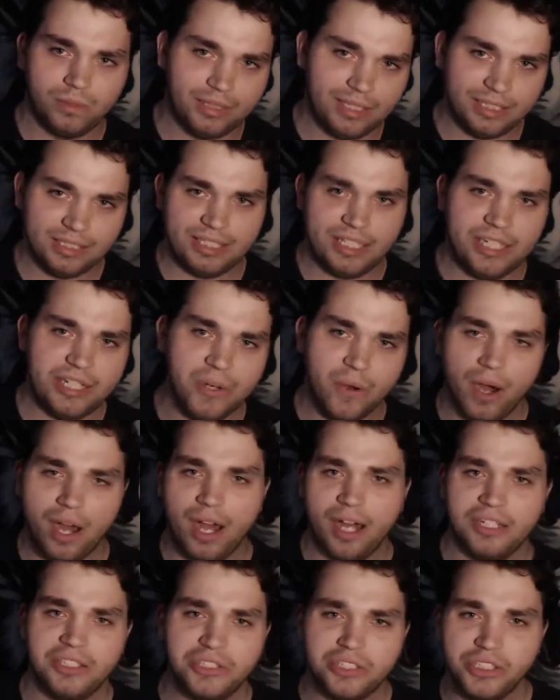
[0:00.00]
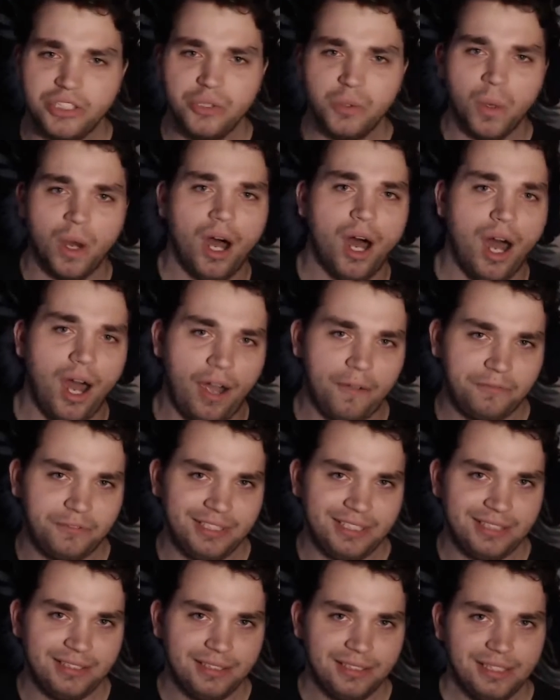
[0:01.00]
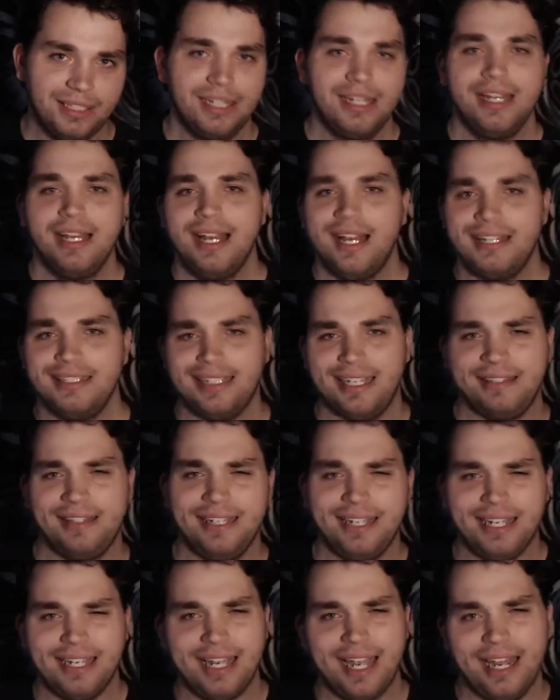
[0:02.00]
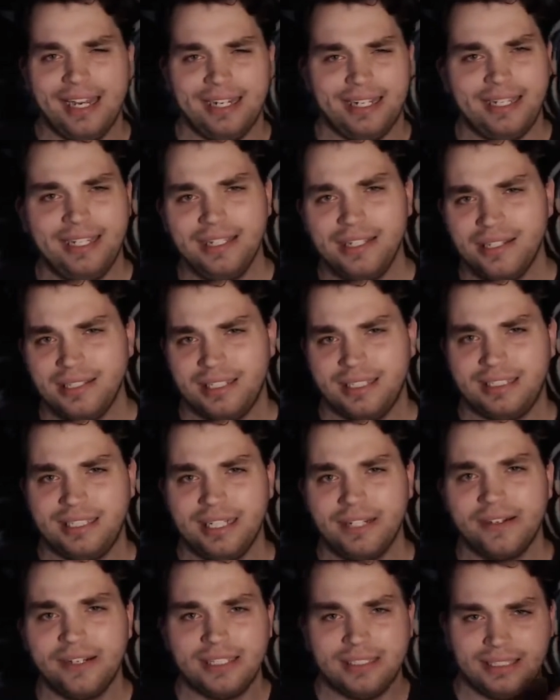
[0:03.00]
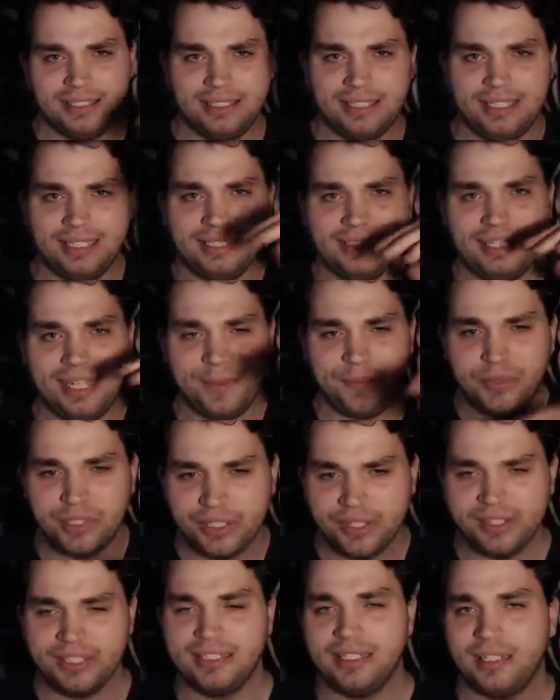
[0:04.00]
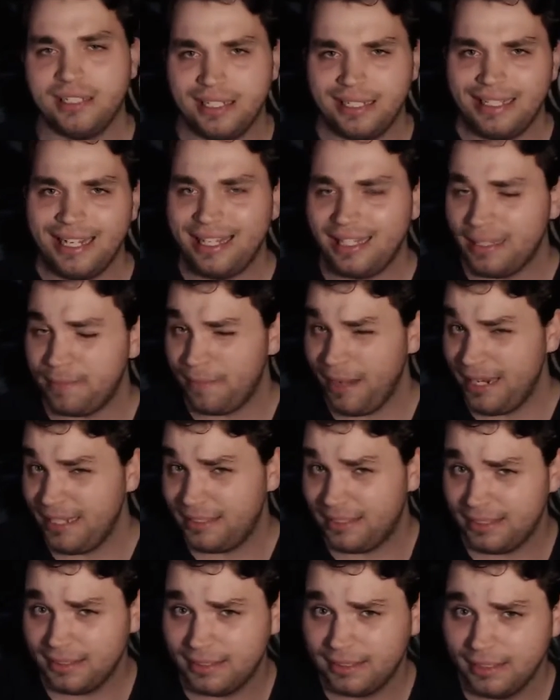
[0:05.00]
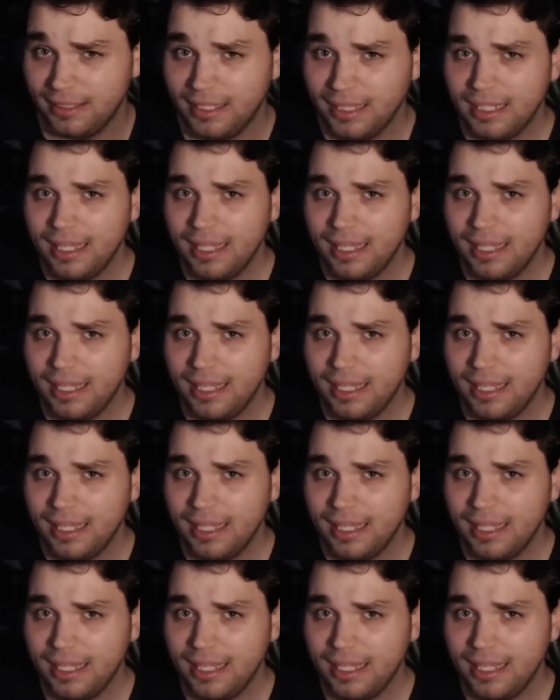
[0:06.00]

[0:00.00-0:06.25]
continue on too often, as I think it kind of kills the series to see the same series on a daily basis.